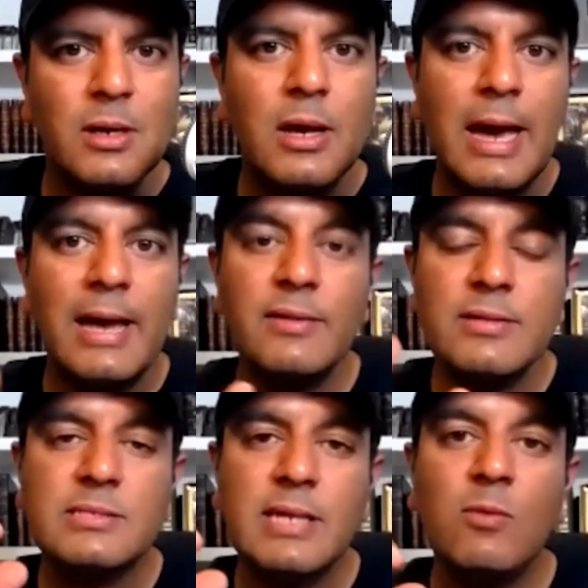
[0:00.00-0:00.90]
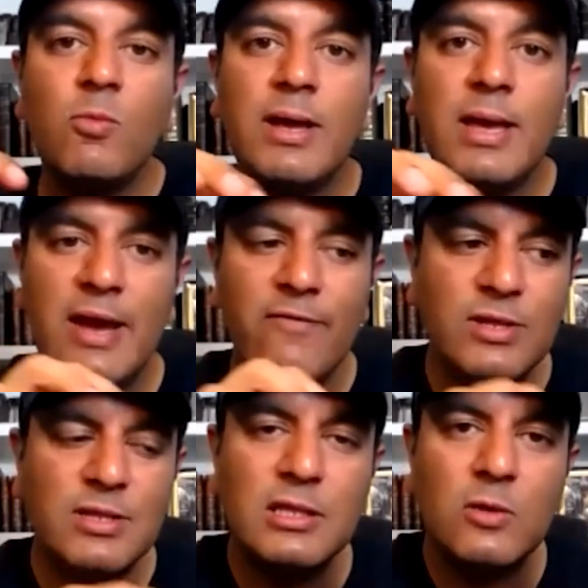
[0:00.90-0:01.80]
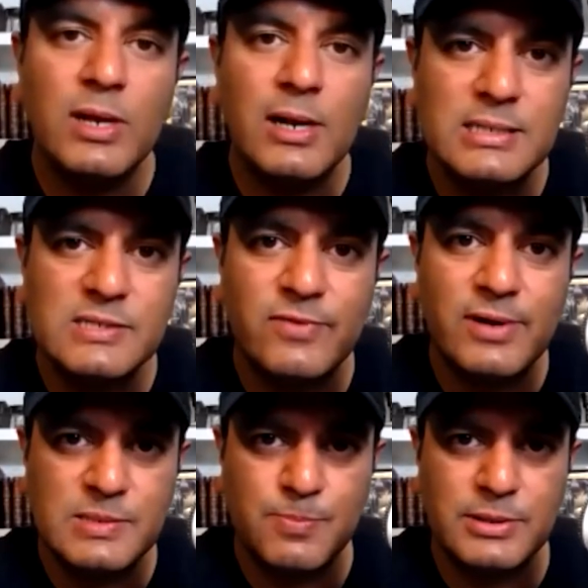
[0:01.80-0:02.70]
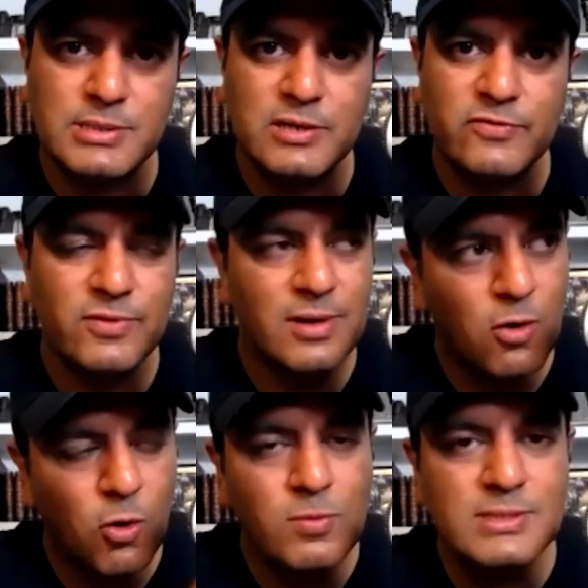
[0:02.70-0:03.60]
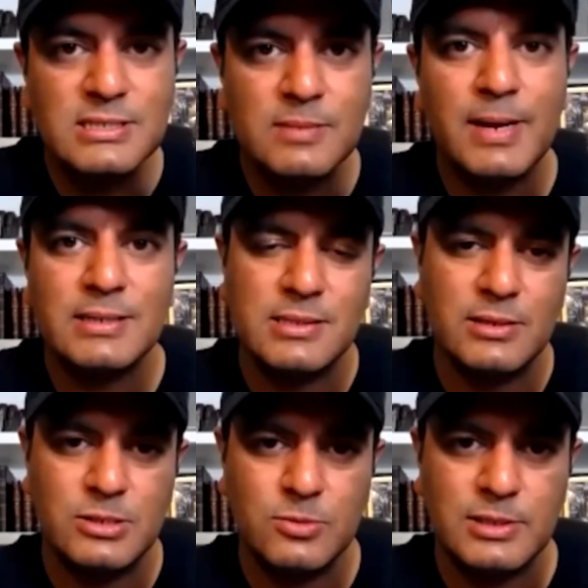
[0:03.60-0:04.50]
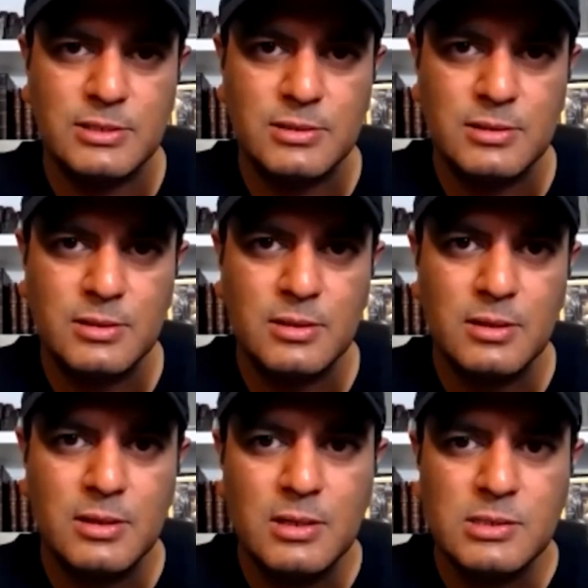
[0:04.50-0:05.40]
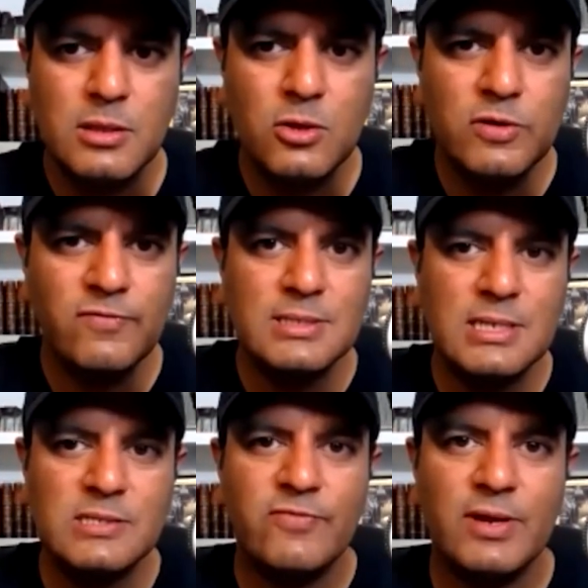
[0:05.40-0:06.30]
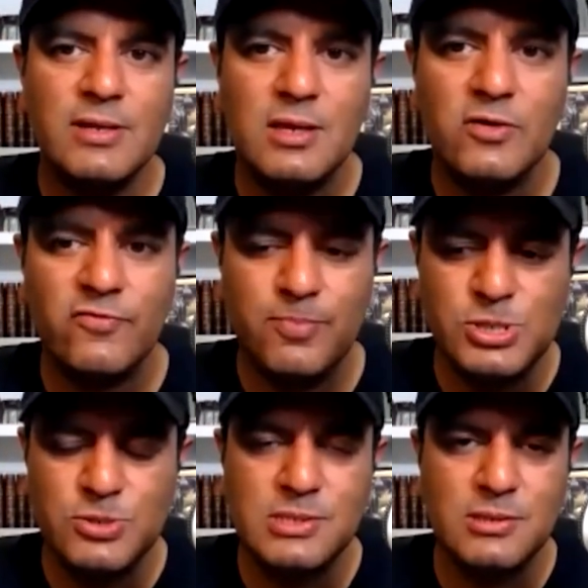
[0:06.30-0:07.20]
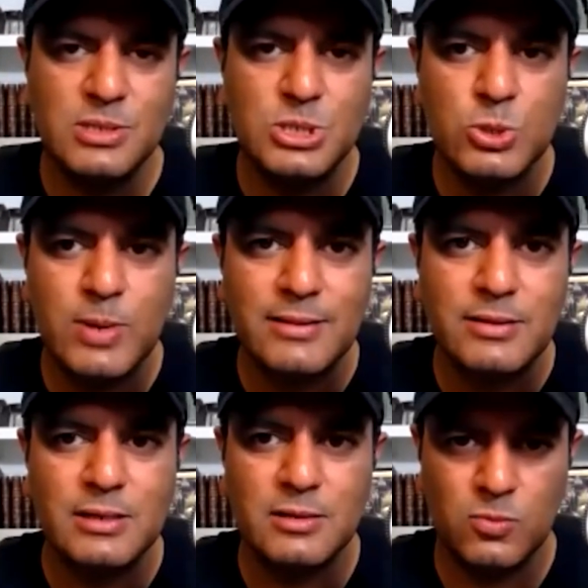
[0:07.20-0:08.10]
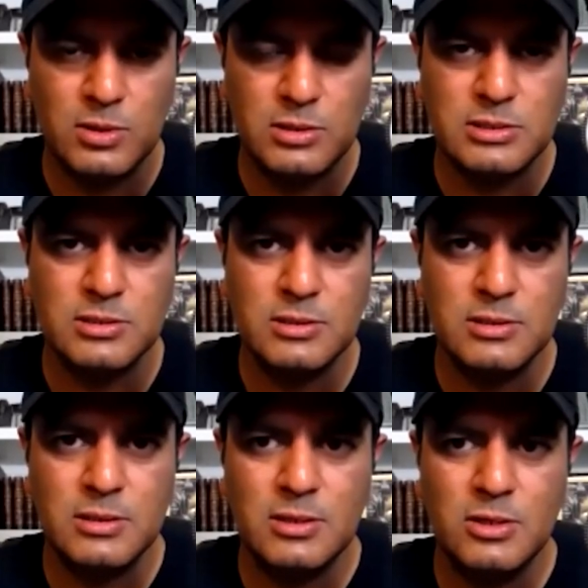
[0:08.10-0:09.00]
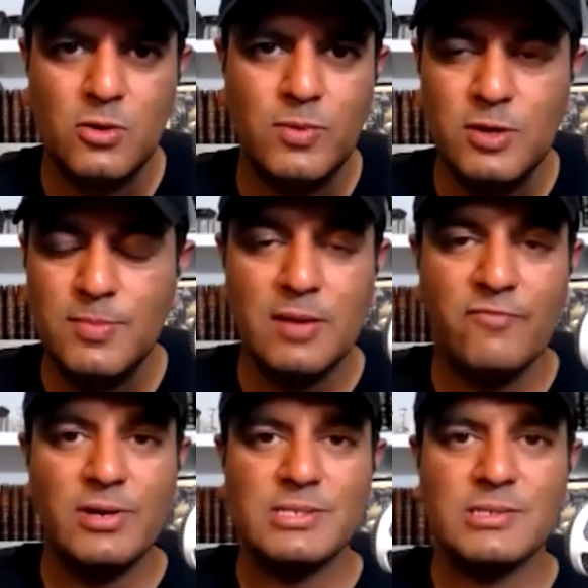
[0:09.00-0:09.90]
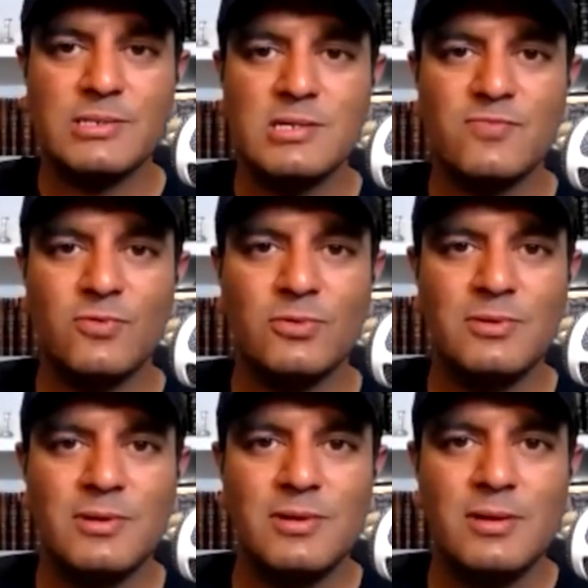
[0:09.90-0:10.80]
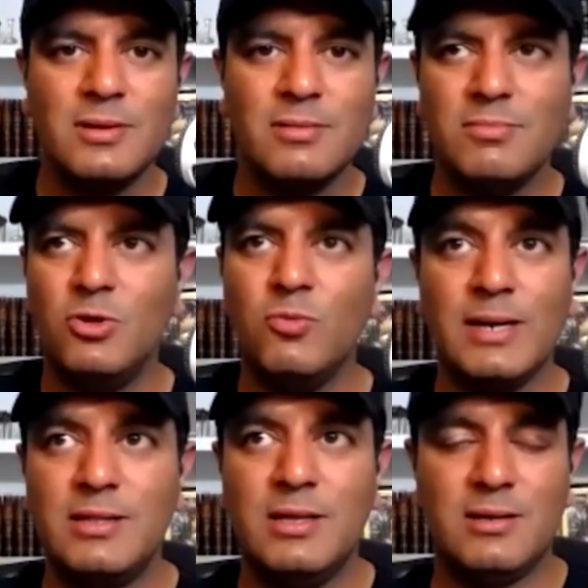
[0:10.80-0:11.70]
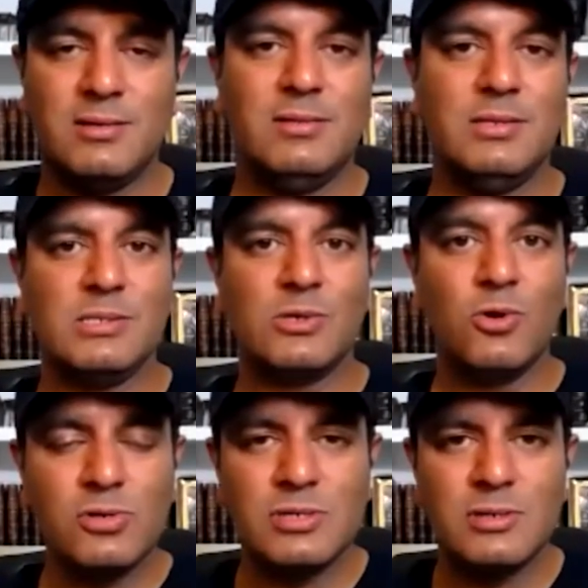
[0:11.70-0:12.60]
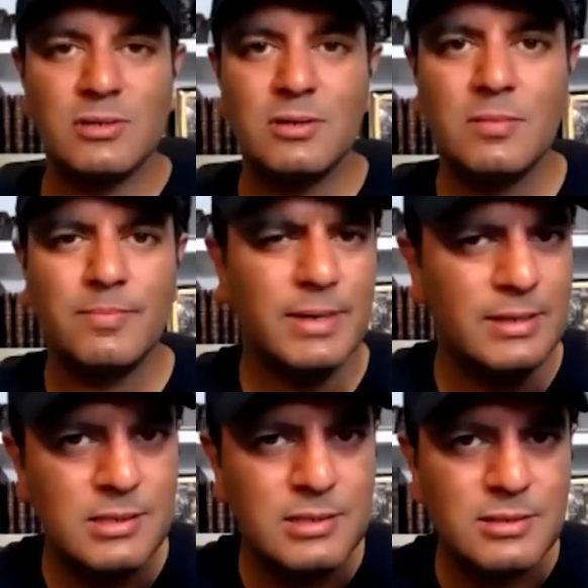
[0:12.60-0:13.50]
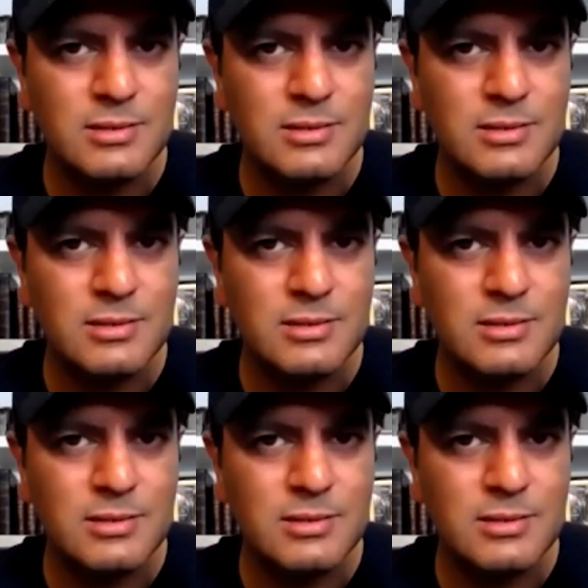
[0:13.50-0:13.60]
And in the same way, everything that we classify as positive always has a bad side to it. So the universe has a funny thing of producing this duality in the world. You know, when you become very successful, you might think this is good, but is it?